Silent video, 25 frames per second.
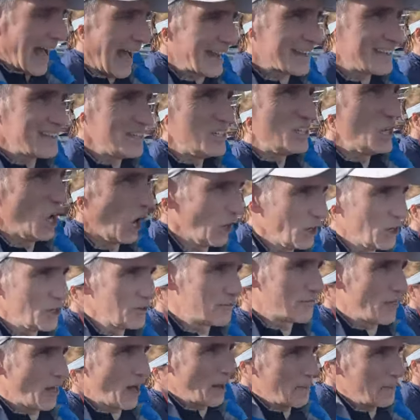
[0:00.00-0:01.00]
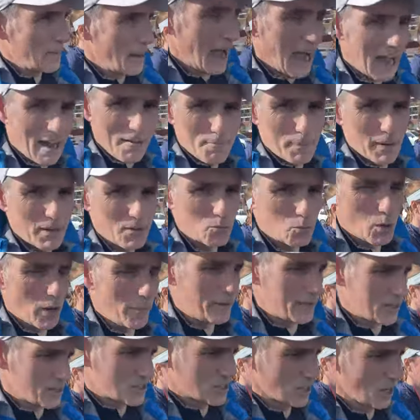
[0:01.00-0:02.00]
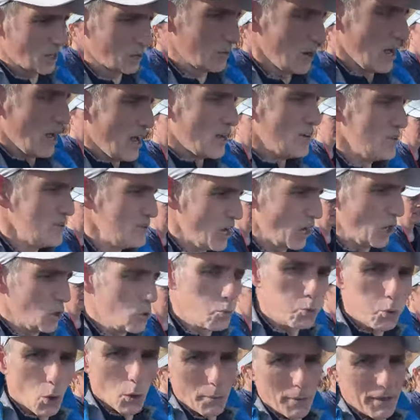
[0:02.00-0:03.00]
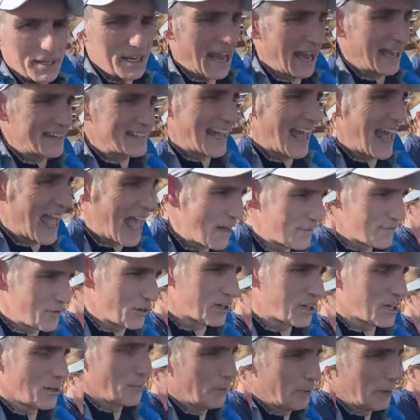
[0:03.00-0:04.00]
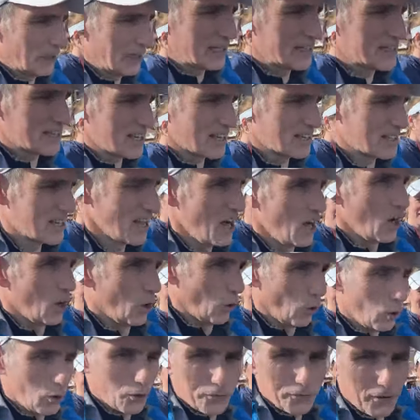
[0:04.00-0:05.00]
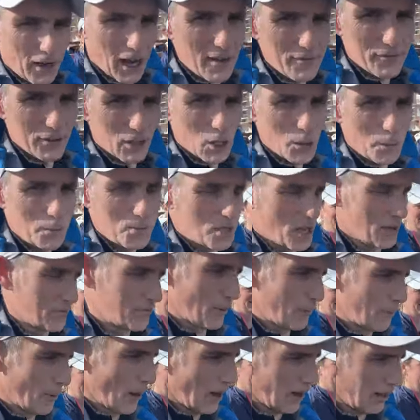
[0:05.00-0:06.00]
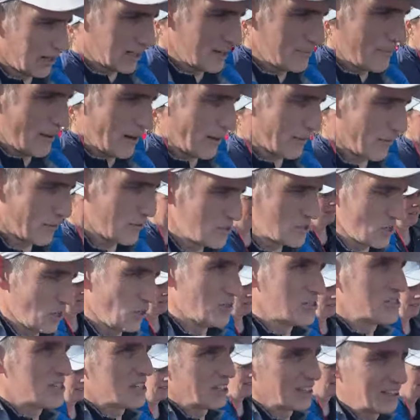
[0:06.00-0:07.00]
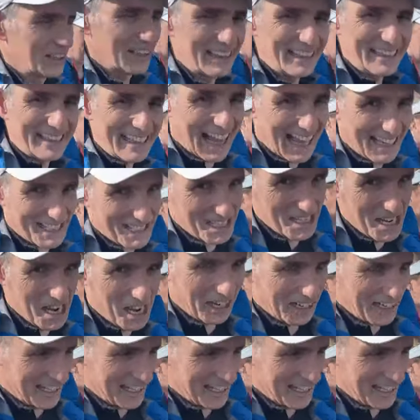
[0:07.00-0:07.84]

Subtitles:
And none of them had been women. So no woman had ever completed all 5 loops of the Barkley Marathons until last